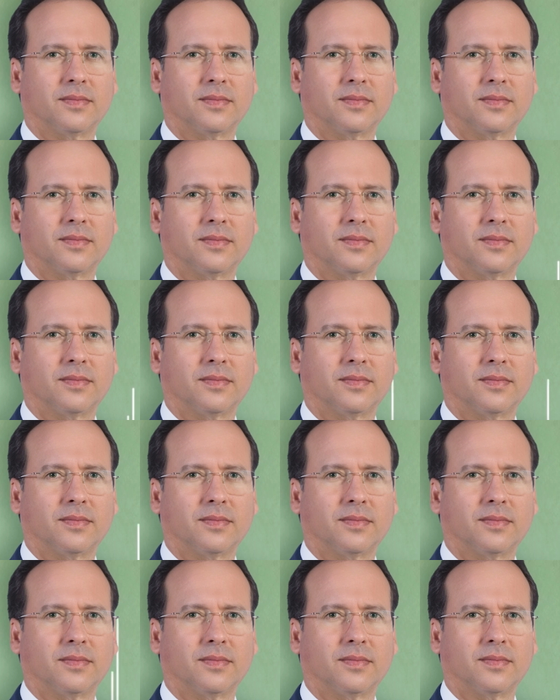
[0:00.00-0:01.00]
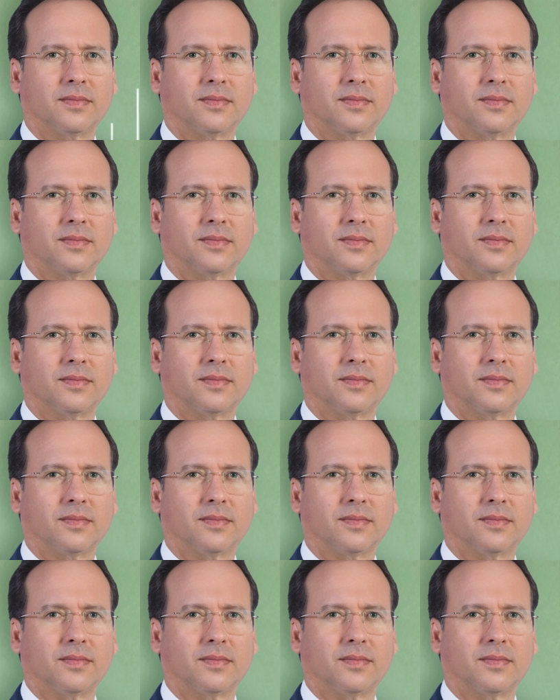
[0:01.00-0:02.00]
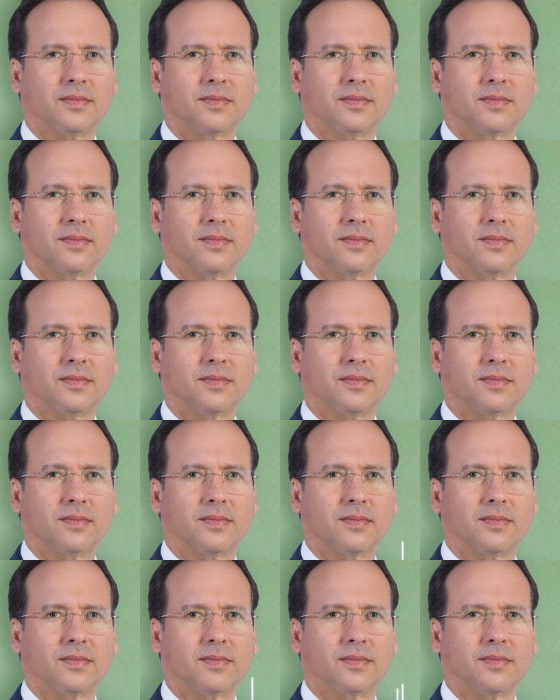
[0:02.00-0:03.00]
[no speech]